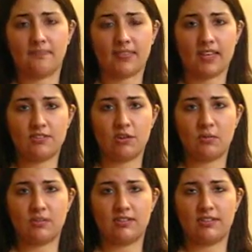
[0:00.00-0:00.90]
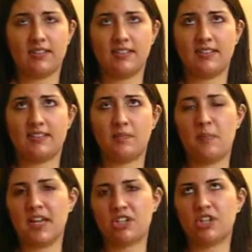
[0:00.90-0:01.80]
it's
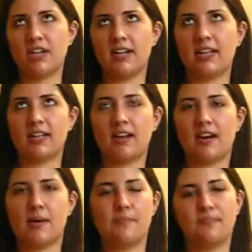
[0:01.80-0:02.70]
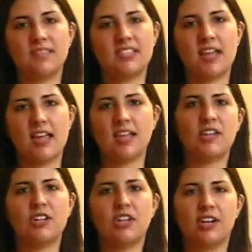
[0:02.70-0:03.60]
picturing,
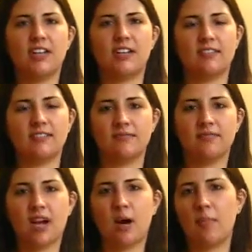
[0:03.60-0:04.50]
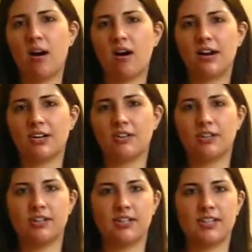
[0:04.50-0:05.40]
say you're in a park
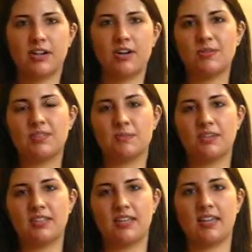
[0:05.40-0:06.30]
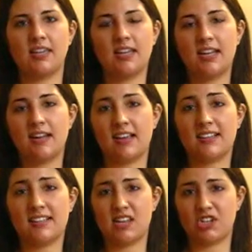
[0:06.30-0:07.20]
or some really
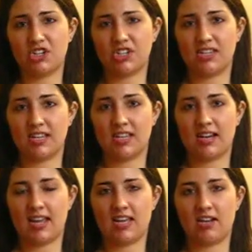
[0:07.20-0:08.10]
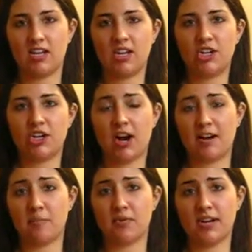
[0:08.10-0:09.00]
nice nature scene, and you're on
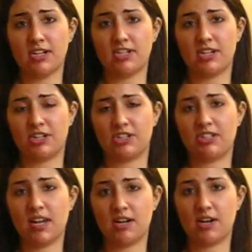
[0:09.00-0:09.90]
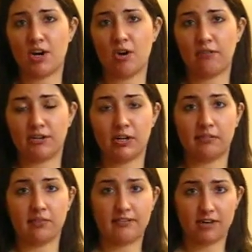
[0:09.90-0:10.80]
a bridge and you're standing over a
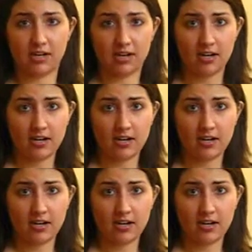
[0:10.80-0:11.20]
river.